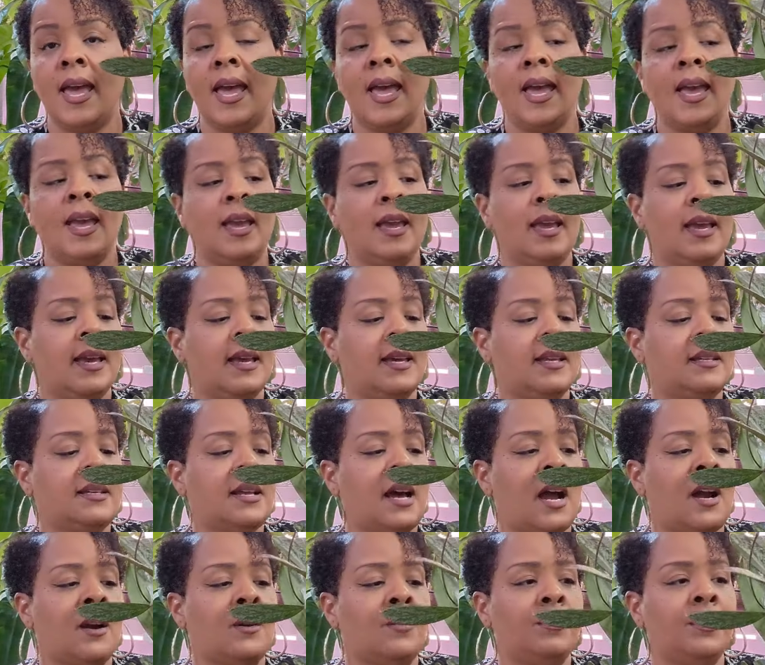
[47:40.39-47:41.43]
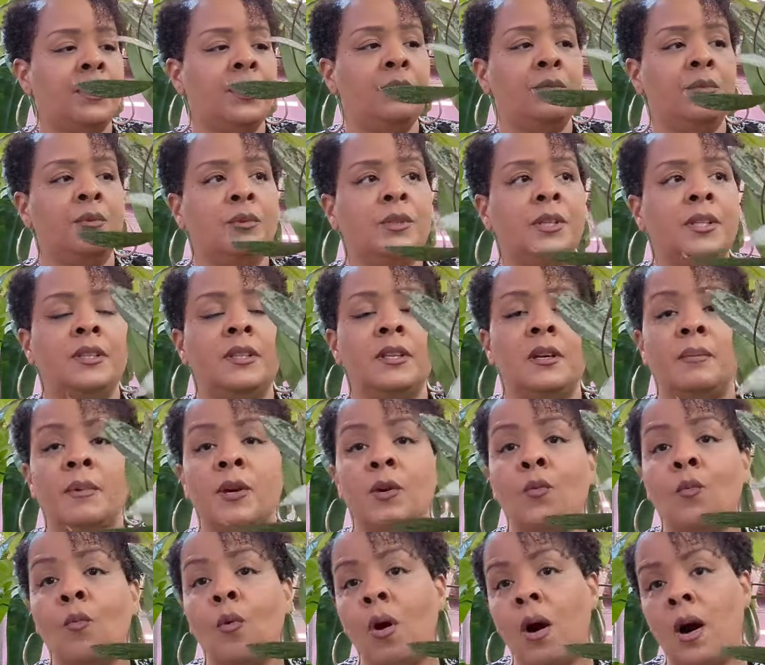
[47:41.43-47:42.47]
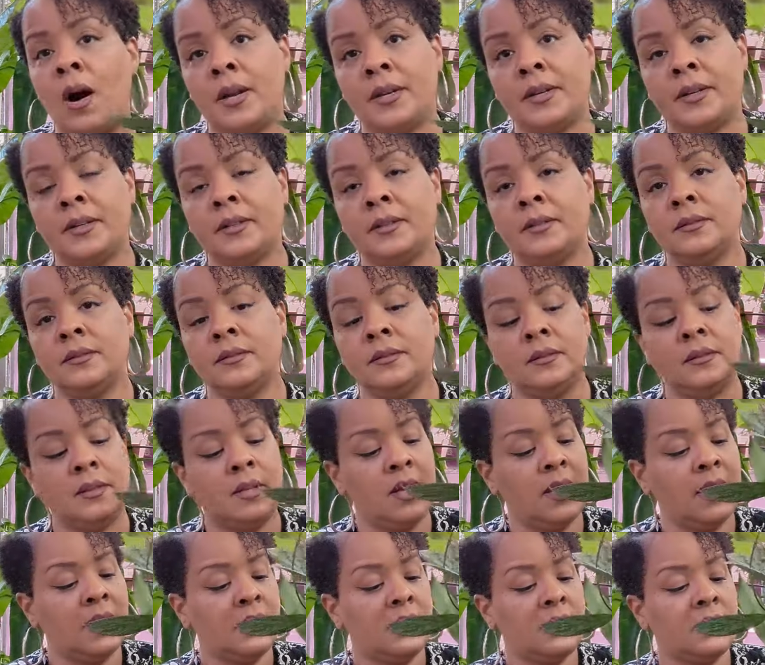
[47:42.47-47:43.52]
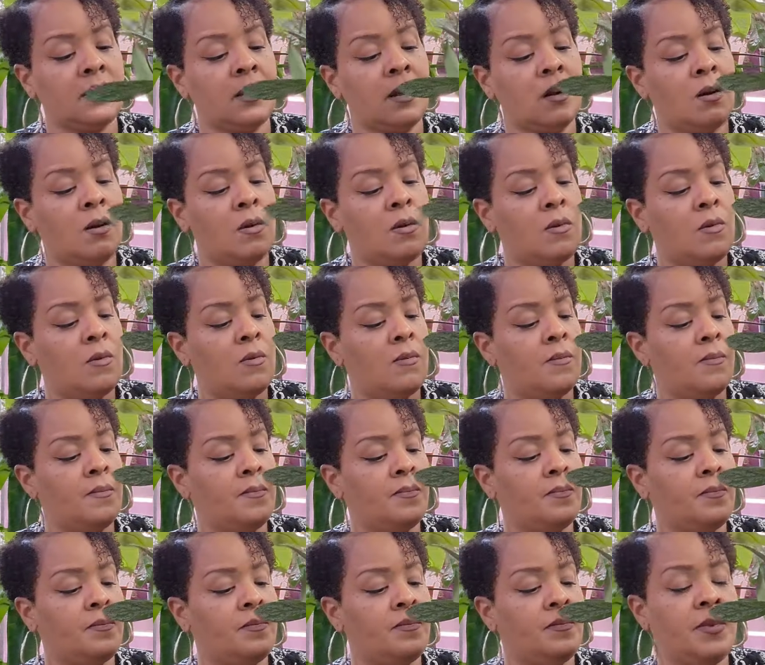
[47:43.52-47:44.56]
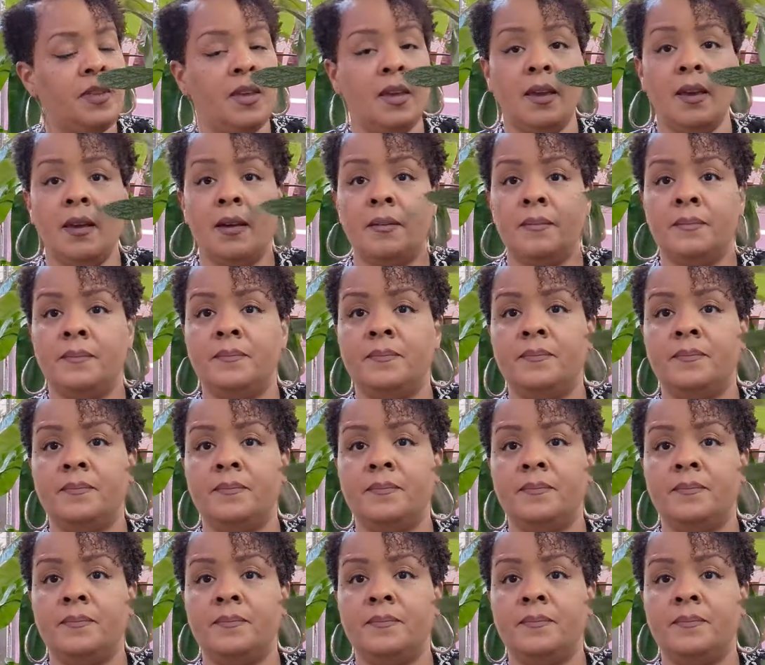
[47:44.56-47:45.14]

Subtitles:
and I rerooted them in water. So, yeah.